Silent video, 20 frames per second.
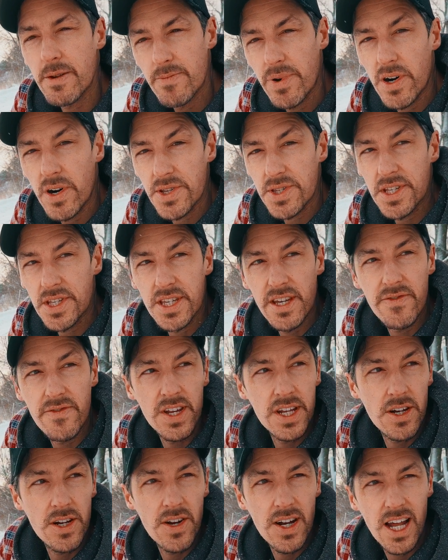positive
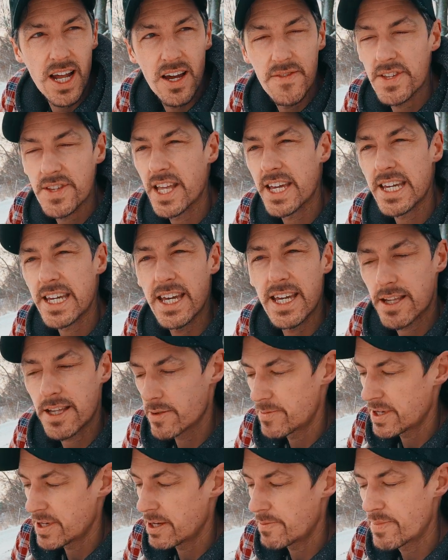in our lives. Like, it
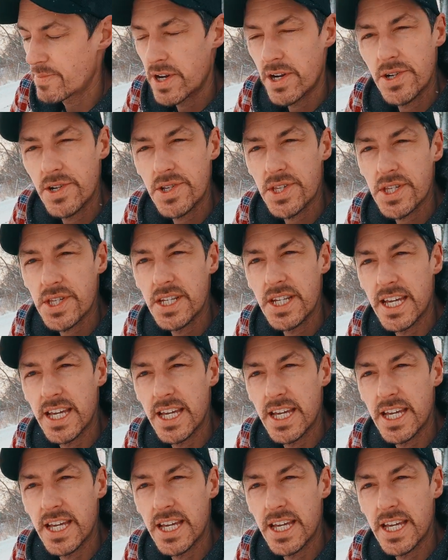could be a person,